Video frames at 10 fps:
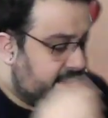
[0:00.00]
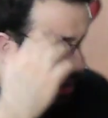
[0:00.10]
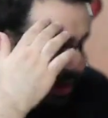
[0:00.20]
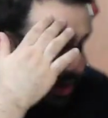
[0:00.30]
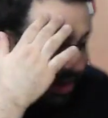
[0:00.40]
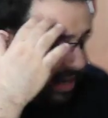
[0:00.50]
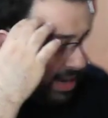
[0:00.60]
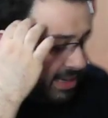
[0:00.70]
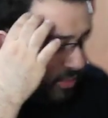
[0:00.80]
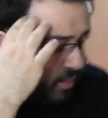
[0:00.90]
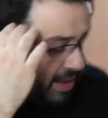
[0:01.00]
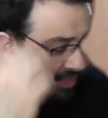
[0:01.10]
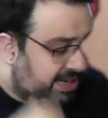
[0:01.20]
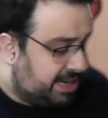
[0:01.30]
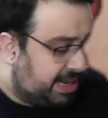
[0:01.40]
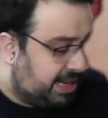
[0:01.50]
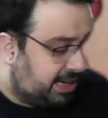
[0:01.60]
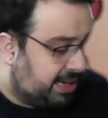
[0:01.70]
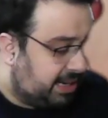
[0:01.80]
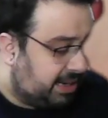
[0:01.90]
And wafting
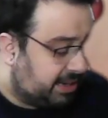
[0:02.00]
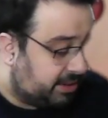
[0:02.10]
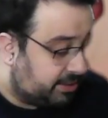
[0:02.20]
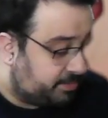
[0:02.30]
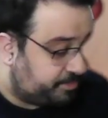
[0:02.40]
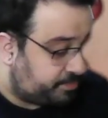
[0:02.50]
healing here.